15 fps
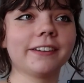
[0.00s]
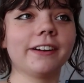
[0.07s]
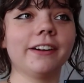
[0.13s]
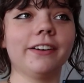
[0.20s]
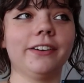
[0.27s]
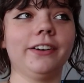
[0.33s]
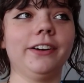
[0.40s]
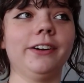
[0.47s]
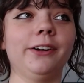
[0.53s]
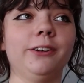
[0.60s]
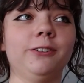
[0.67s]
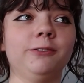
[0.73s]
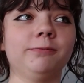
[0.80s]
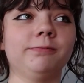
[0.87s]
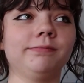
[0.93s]

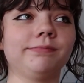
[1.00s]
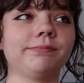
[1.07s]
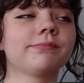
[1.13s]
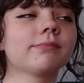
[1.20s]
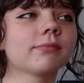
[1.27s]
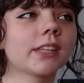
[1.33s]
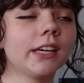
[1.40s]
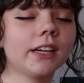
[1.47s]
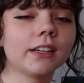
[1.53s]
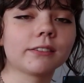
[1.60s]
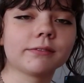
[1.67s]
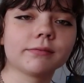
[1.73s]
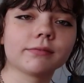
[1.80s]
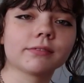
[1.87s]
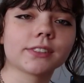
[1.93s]
Yeah,
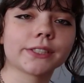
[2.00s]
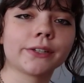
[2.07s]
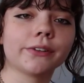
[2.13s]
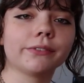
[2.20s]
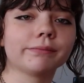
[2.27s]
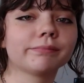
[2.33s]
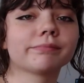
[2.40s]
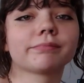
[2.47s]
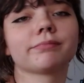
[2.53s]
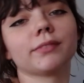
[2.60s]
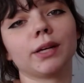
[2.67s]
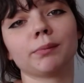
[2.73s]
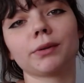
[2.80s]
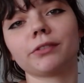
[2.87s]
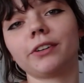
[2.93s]
so
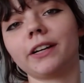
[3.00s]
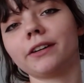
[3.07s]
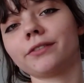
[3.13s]
number 5.